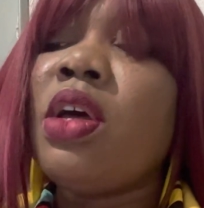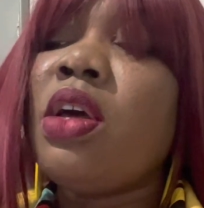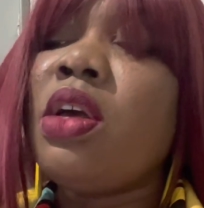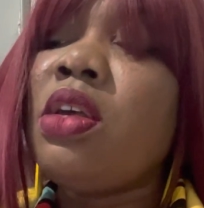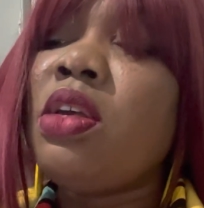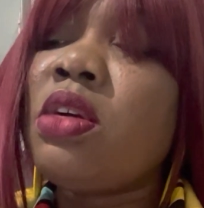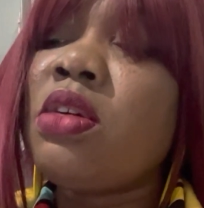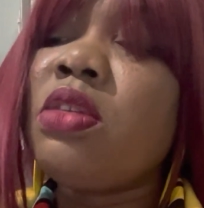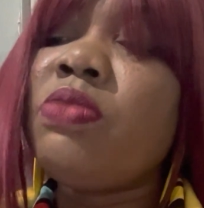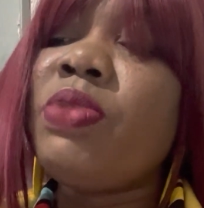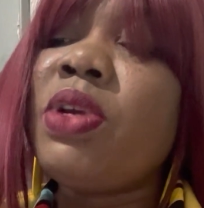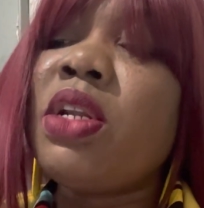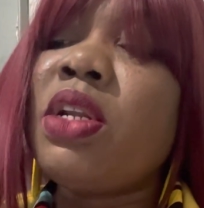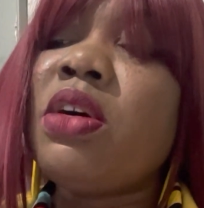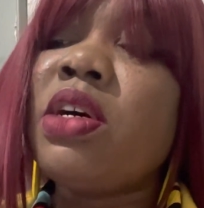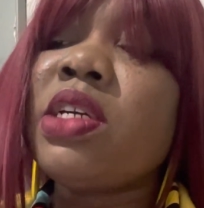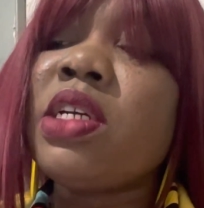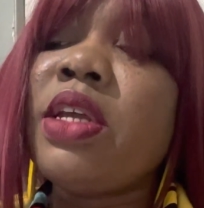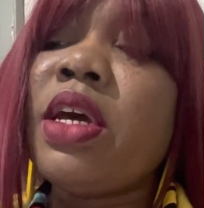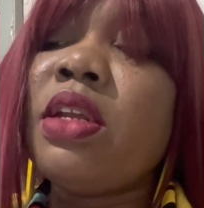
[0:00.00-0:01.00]
You could be
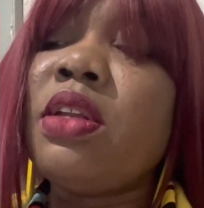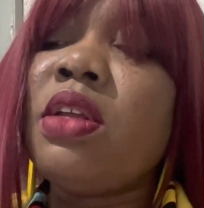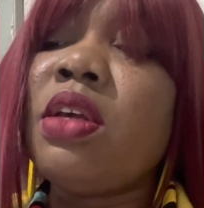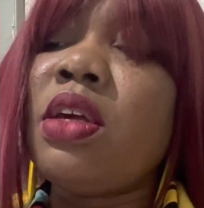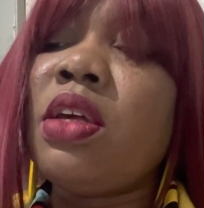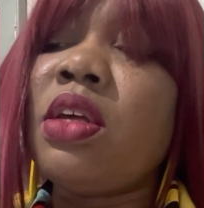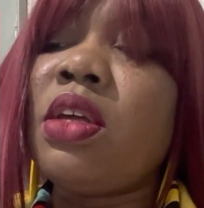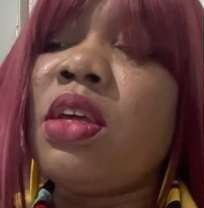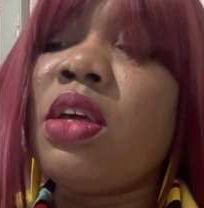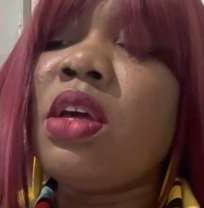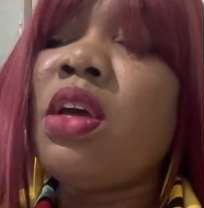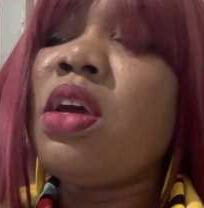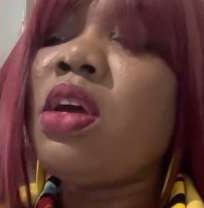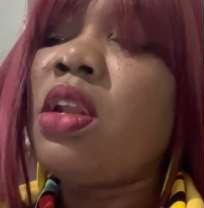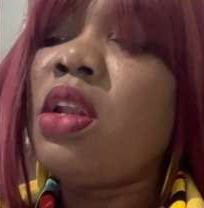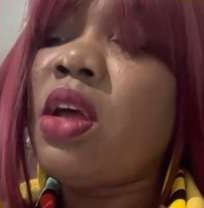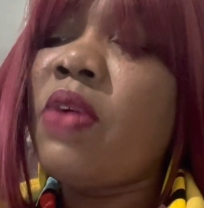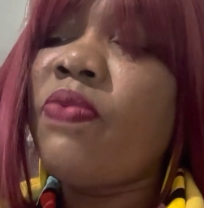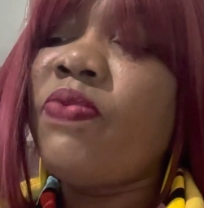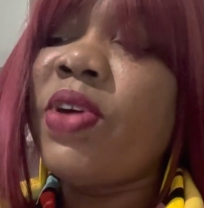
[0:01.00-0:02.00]
lucky that day,
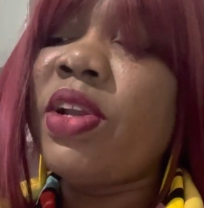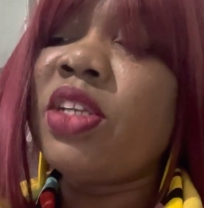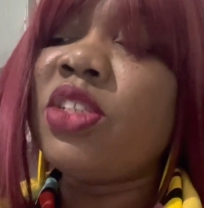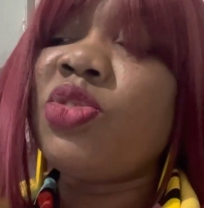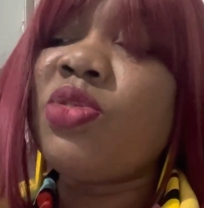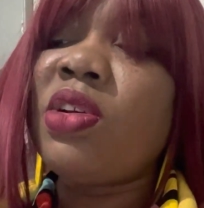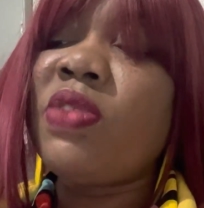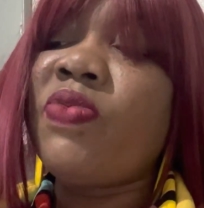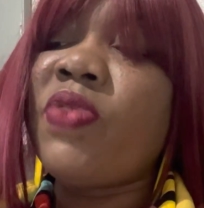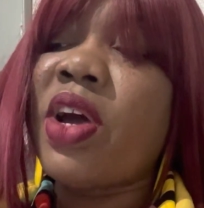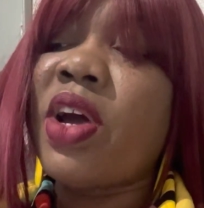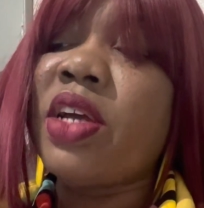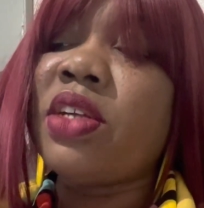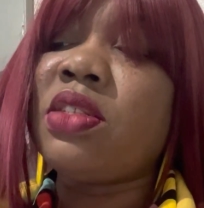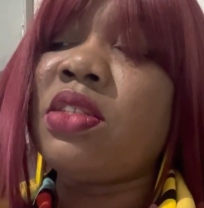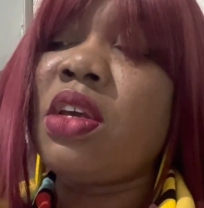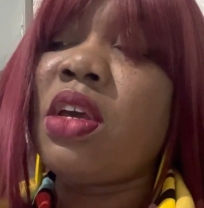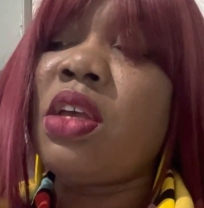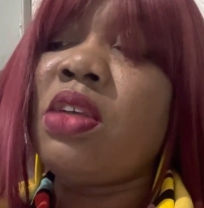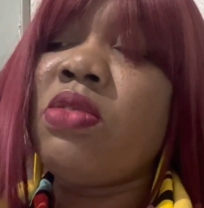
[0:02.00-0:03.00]
not financial
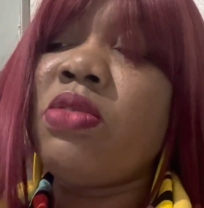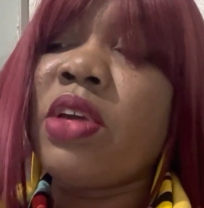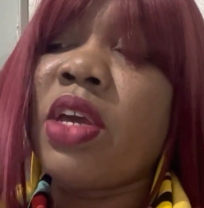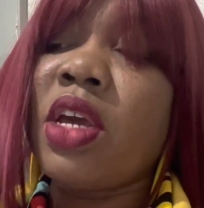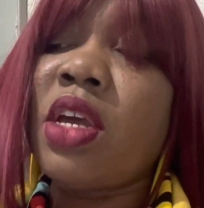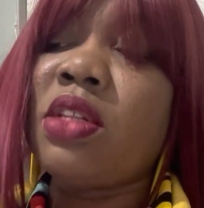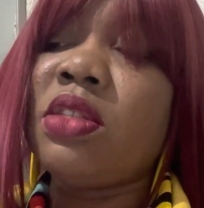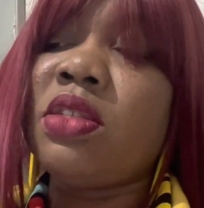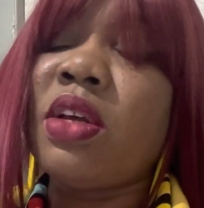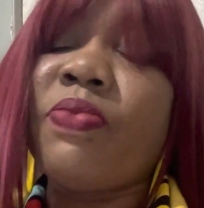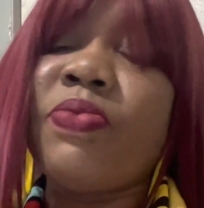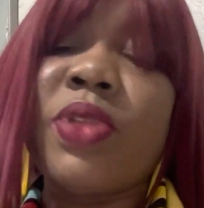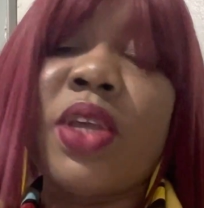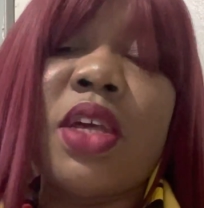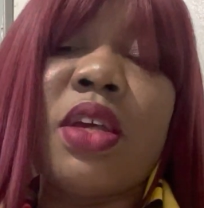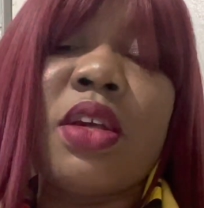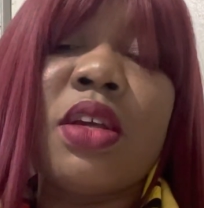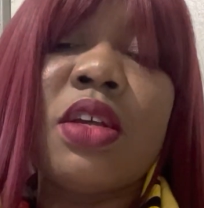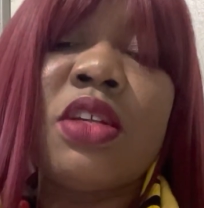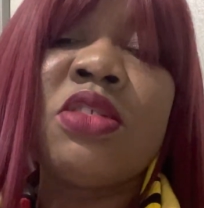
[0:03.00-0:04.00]
advice, and you gain
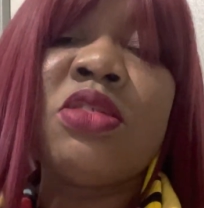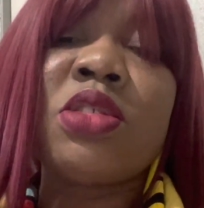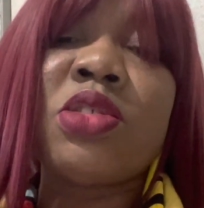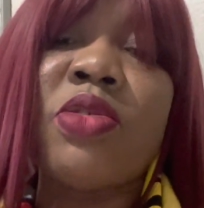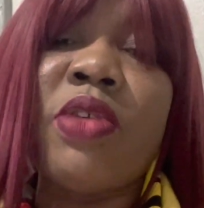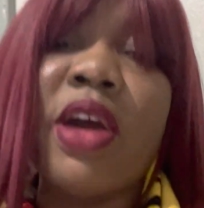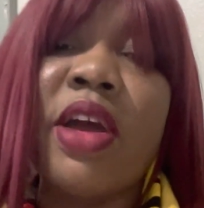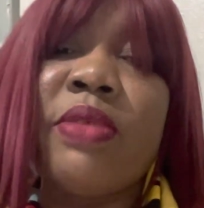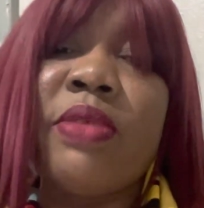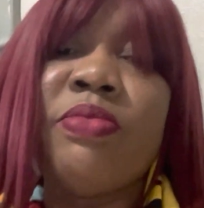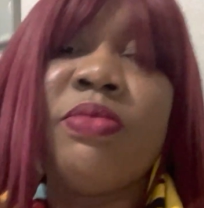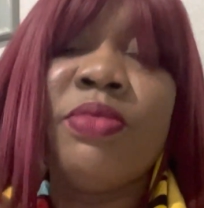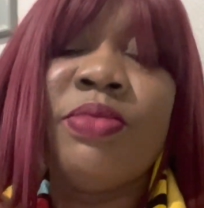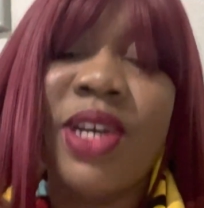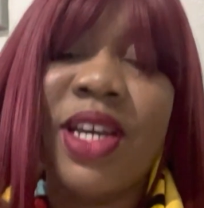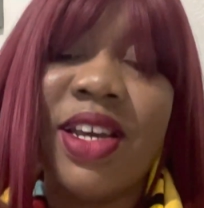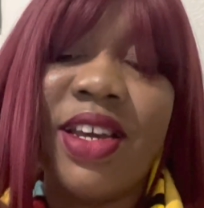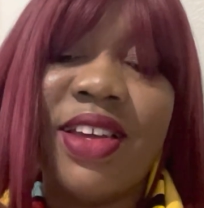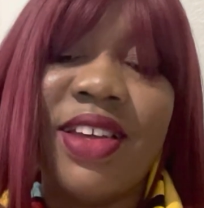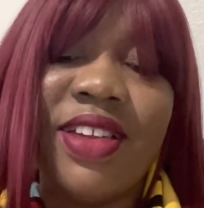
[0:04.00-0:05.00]
something. Subscribe.
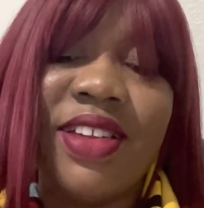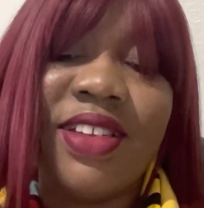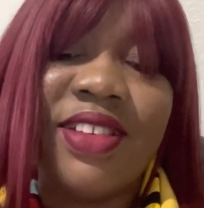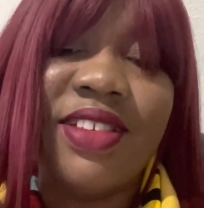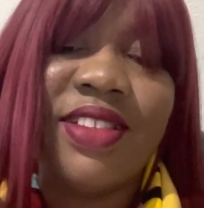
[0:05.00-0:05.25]
Bye.